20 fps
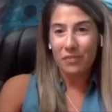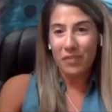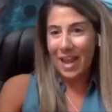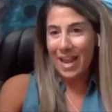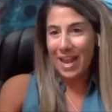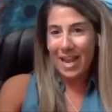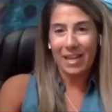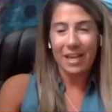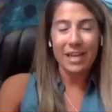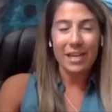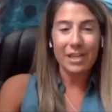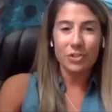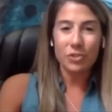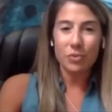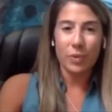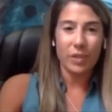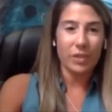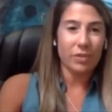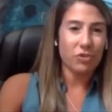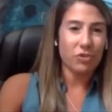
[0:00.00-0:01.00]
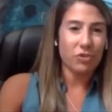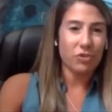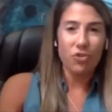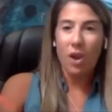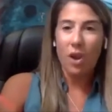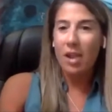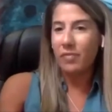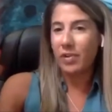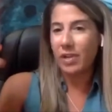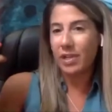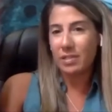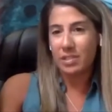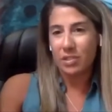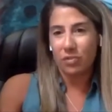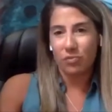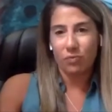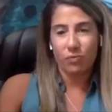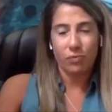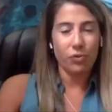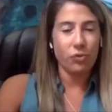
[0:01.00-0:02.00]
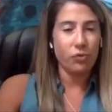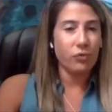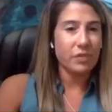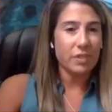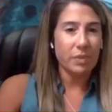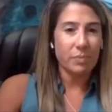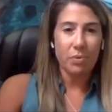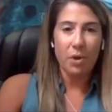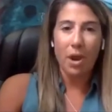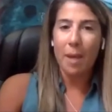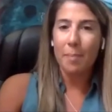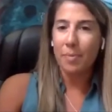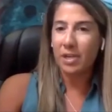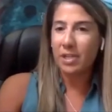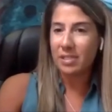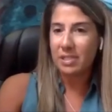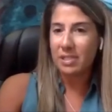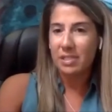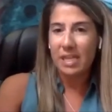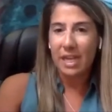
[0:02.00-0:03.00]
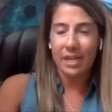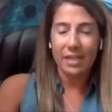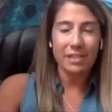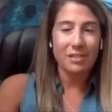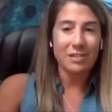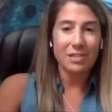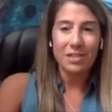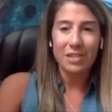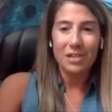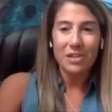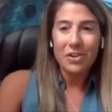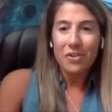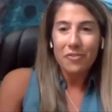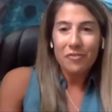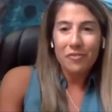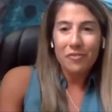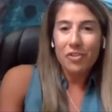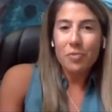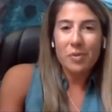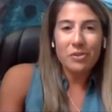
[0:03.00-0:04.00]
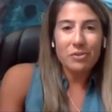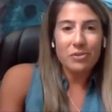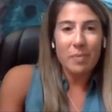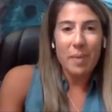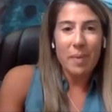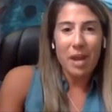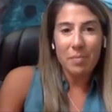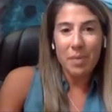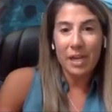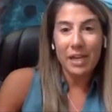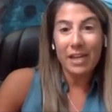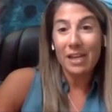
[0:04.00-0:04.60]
headaches with driveways and roofs and properties and tenants for the most amount of money.